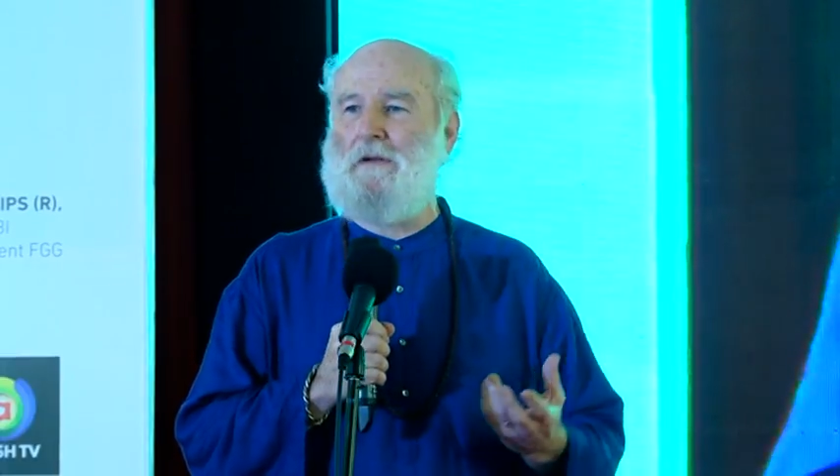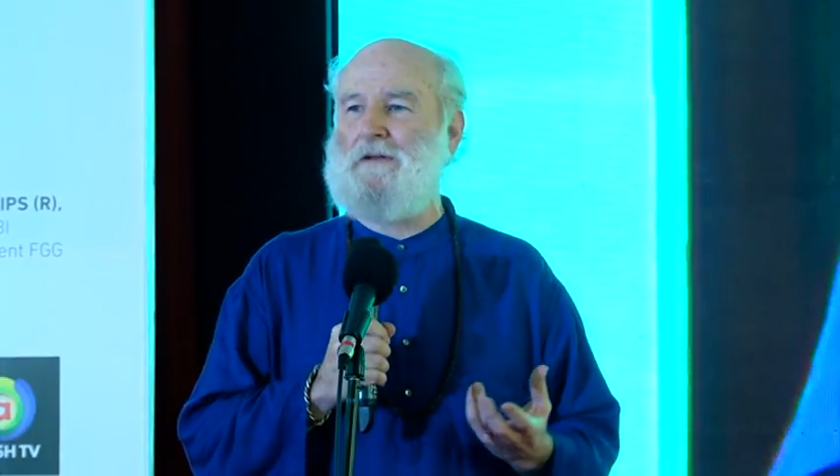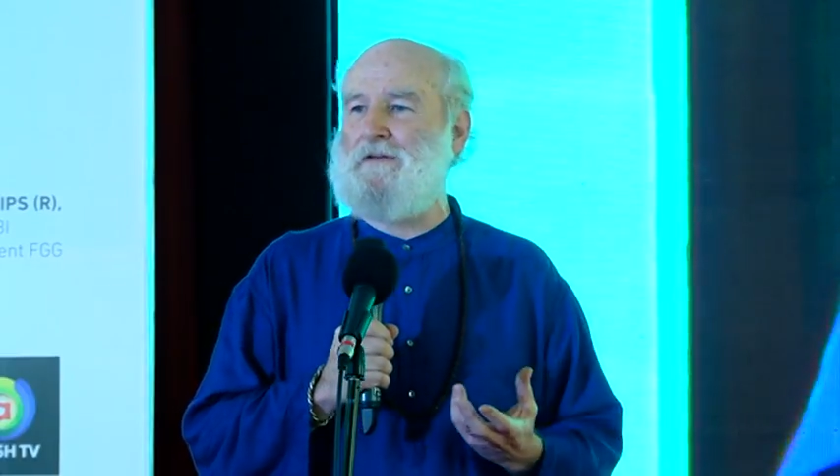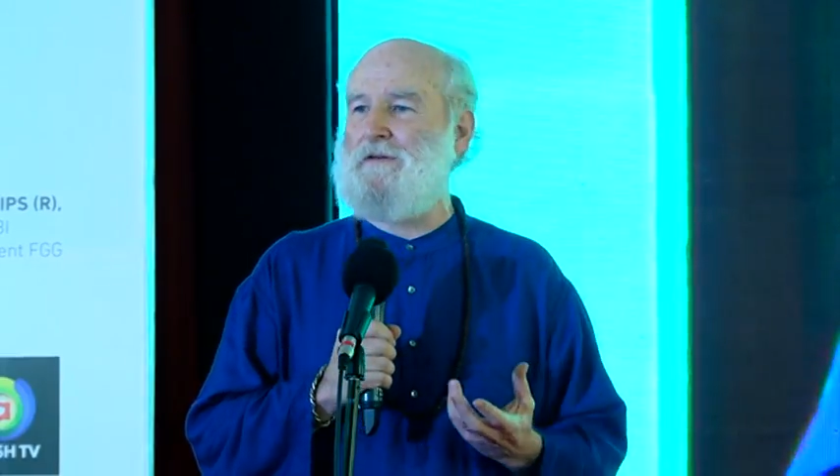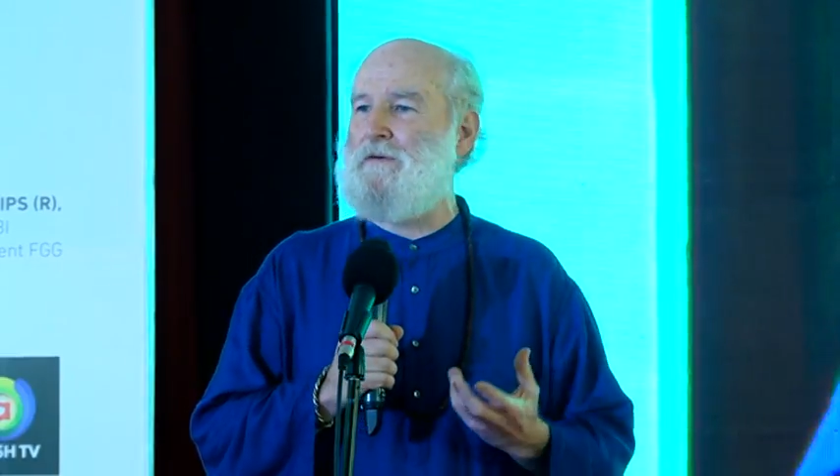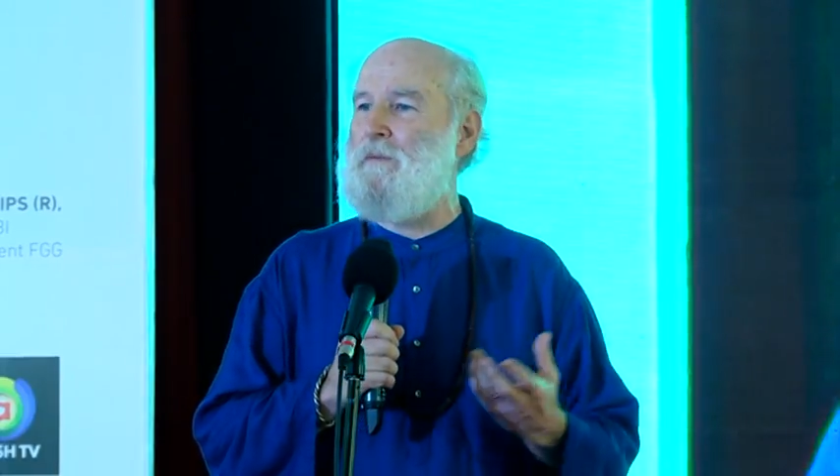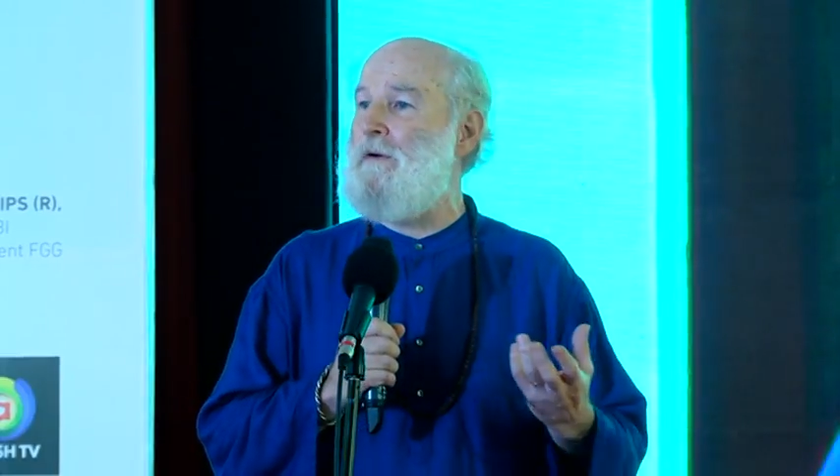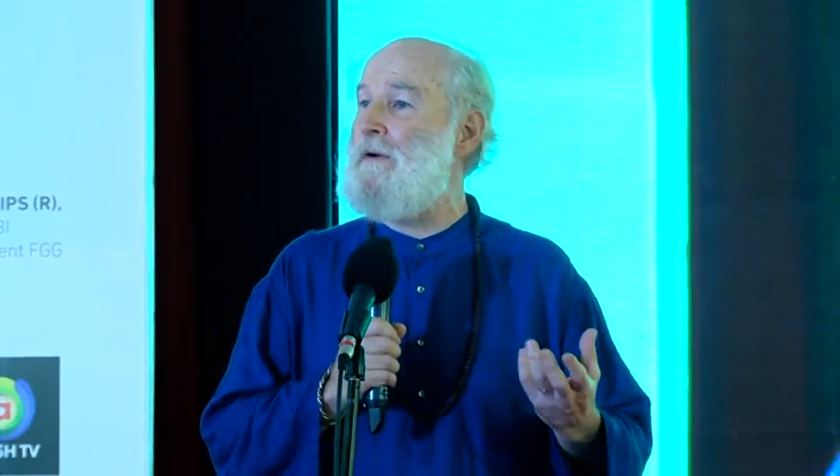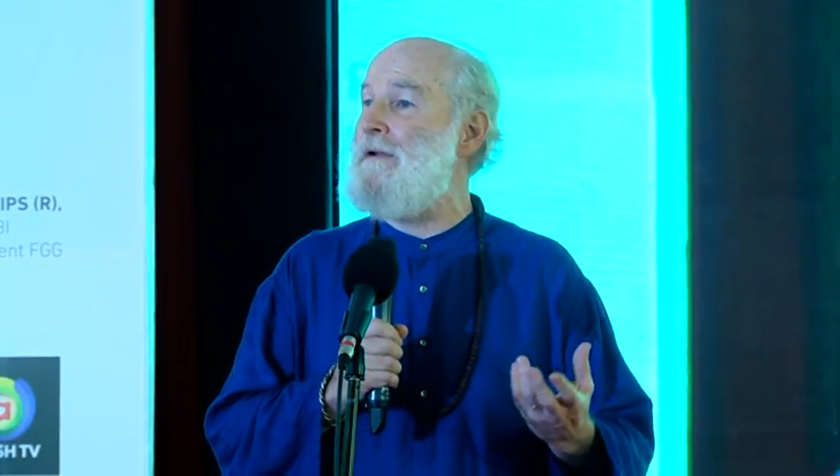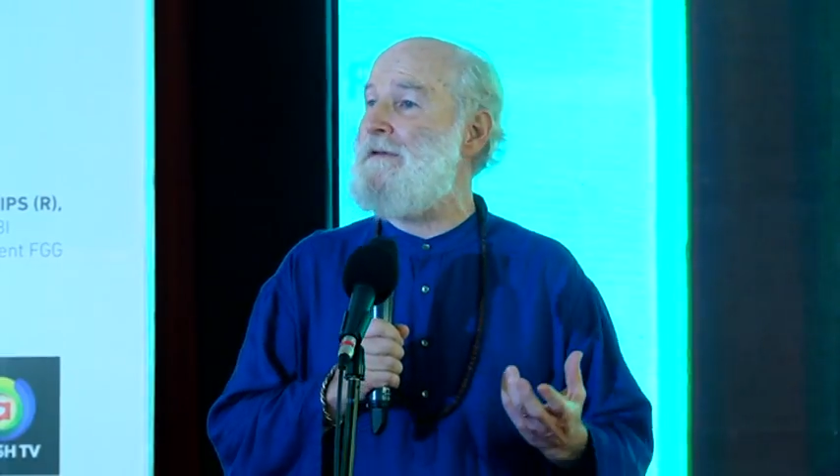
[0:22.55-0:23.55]
into the
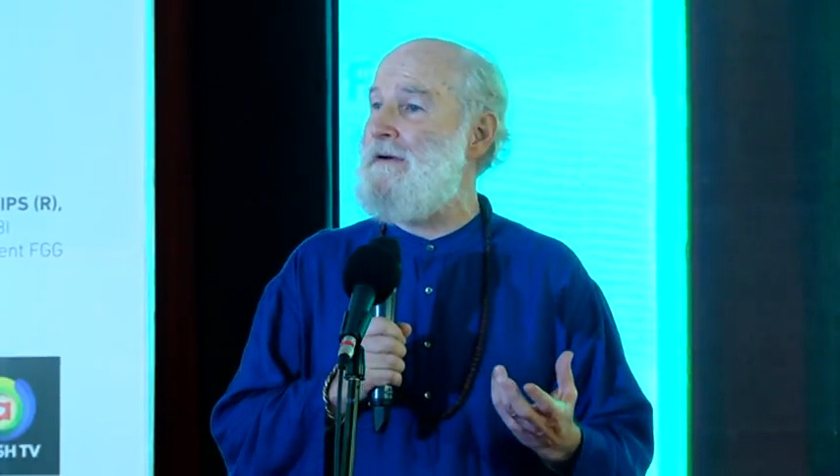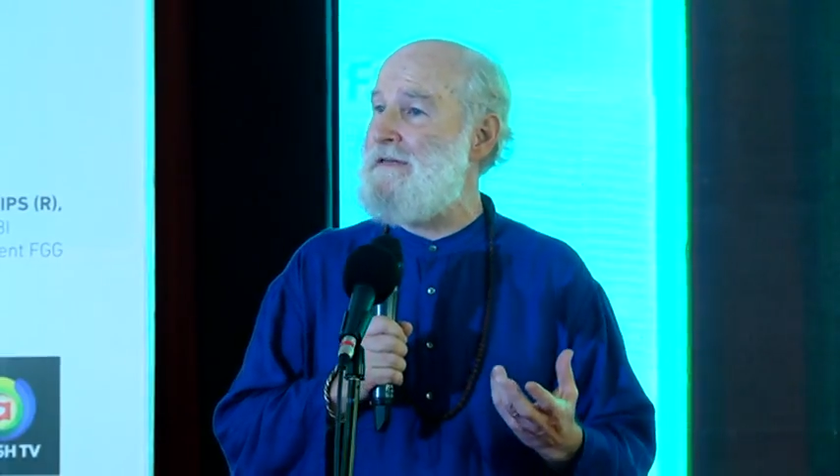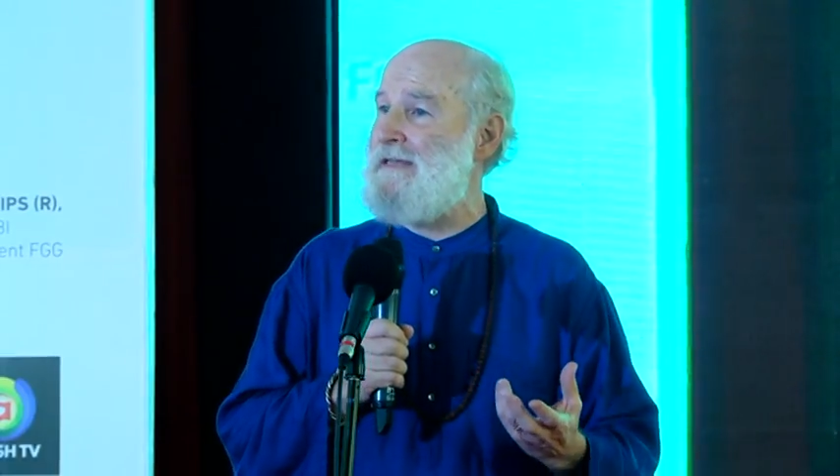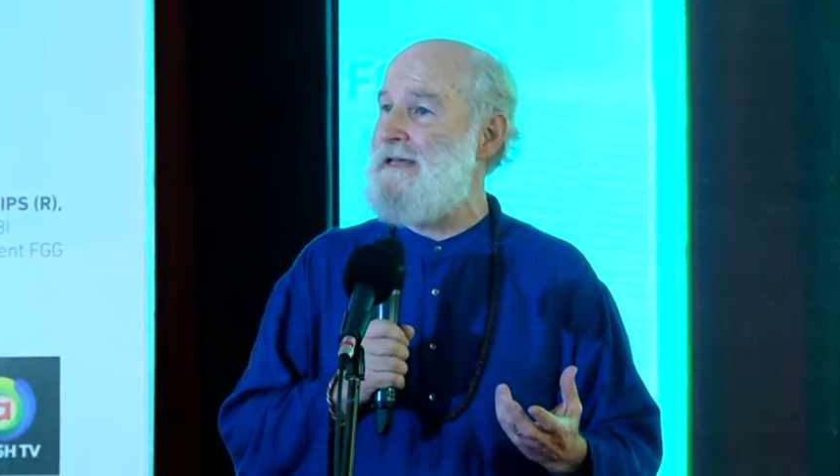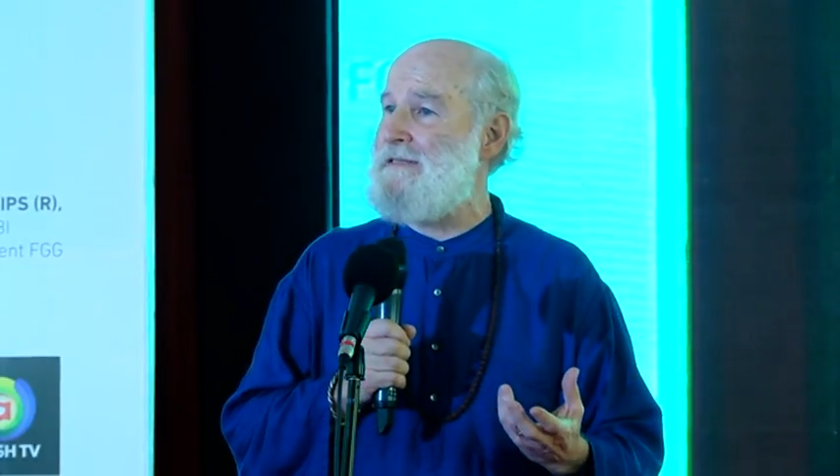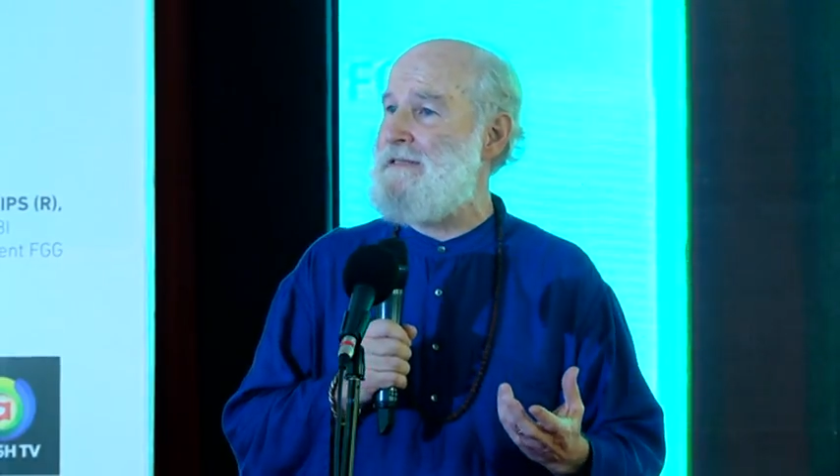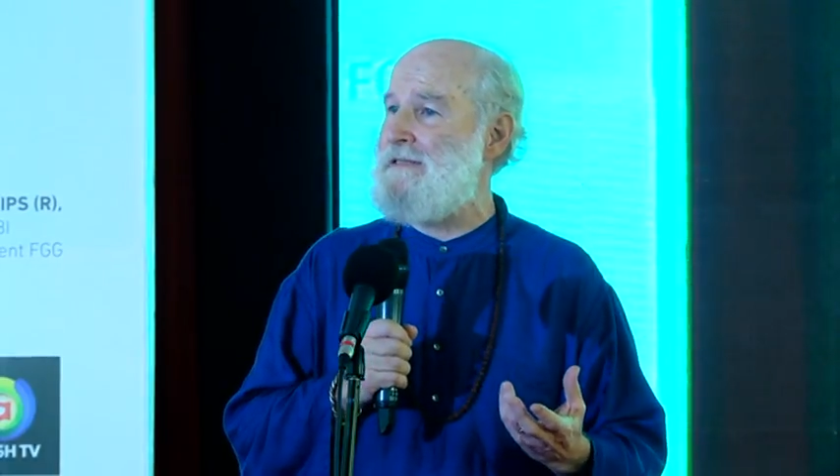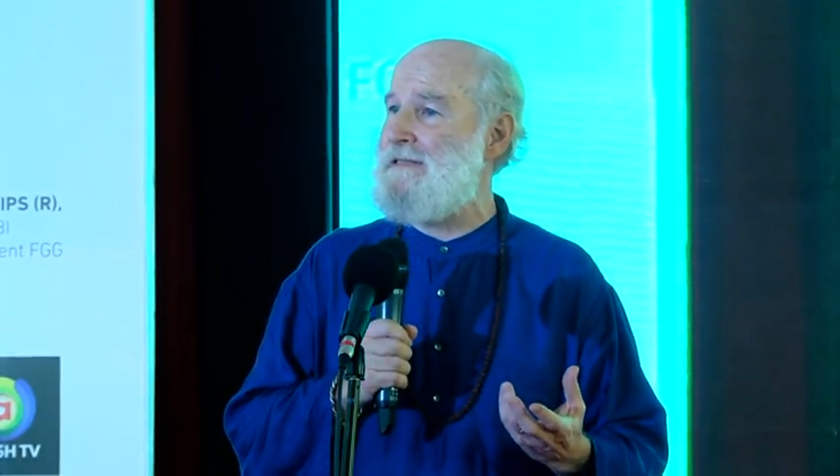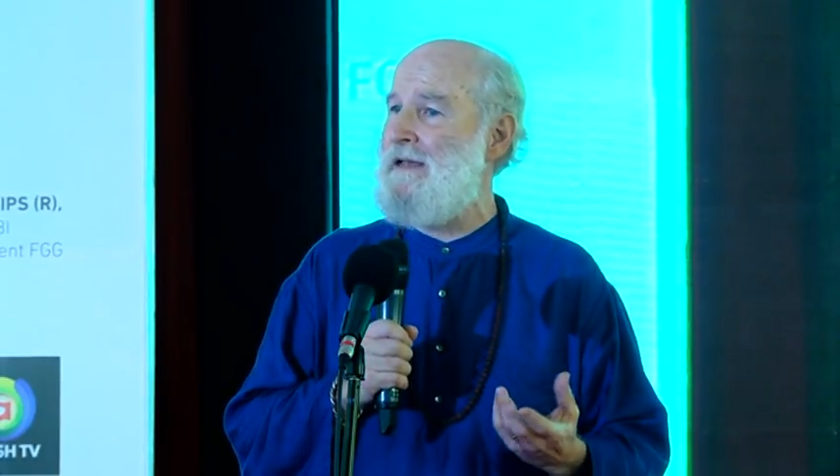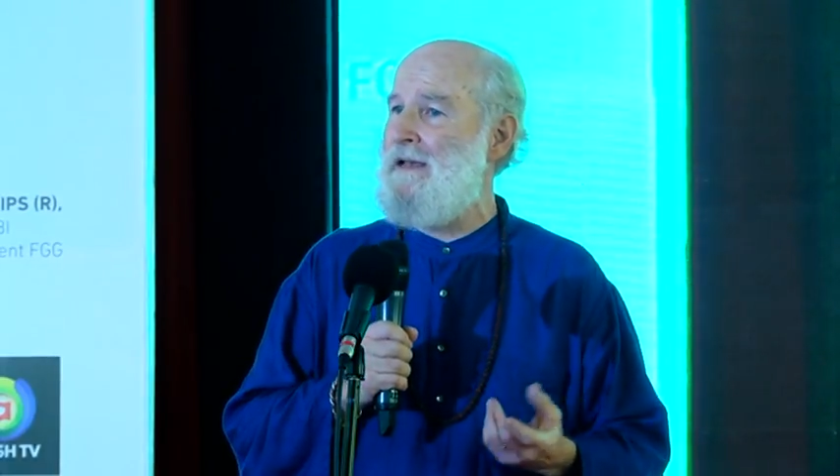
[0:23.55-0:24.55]
world of our
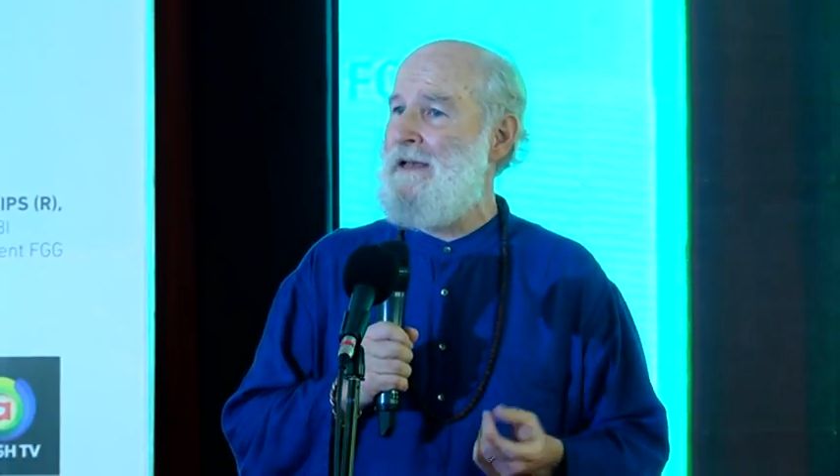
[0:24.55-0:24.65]
senses.